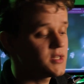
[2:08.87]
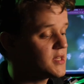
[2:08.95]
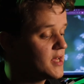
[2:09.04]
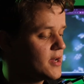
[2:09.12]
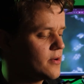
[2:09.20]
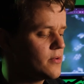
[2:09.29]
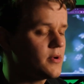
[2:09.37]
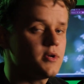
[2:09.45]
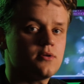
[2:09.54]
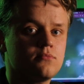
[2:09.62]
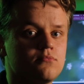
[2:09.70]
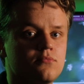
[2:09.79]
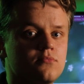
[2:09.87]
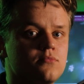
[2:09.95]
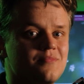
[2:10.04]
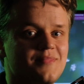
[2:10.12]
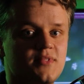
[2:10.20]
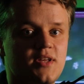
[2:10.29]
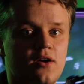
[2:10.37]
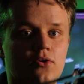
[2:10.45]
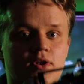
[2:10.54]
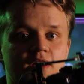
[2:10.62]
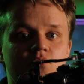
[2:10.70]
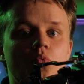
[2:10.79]
Now, yeah, I
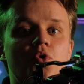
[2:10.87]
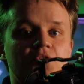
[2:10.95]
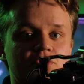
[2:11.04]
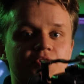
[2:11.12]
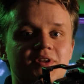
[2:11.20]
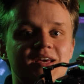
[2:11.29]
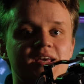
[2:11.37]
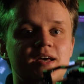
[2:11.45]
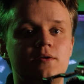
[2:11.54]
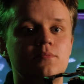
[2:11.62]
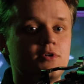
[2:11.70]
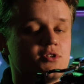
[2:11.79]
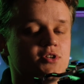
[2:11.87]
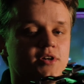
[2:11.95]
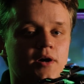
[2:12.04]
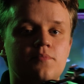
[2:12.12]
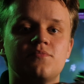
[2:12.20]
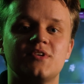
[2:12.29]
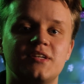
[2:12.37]
only have one on here, but I'm